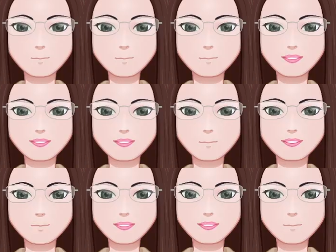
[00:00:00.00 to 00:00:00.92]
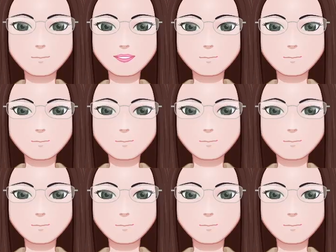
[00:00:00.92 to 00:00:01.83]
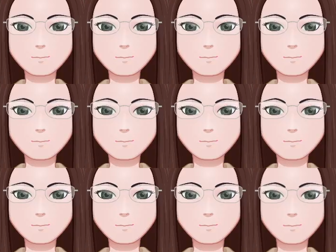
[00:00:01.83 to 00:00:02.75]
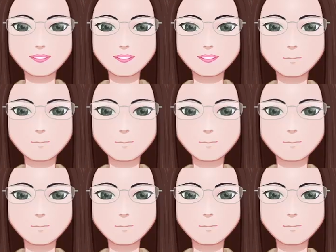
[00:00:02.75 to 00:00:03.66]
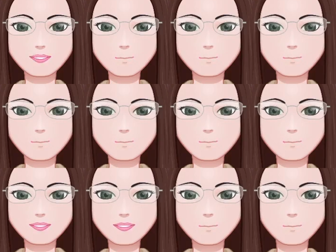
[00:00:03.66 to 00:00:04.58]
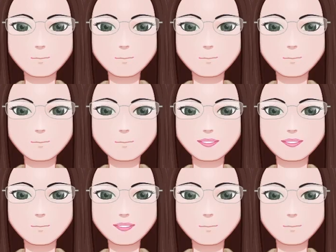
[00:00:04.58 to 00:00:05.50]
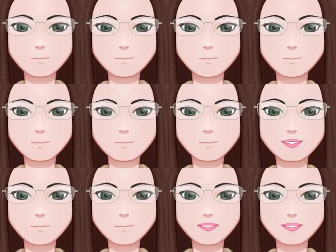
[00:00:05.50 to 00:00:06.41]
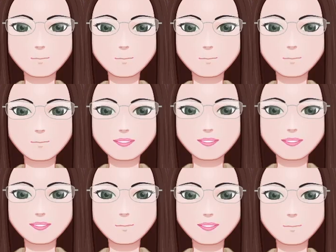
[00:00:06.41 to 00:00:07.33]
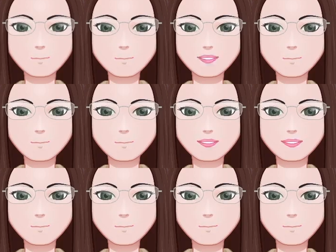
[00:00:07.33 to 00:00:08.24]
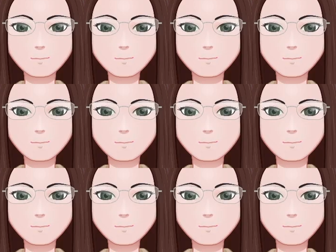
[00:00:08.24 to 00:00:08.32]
but at the same time the pot has its own shenanigans, of course, which involves stabbing of fingers, getting them under your nails,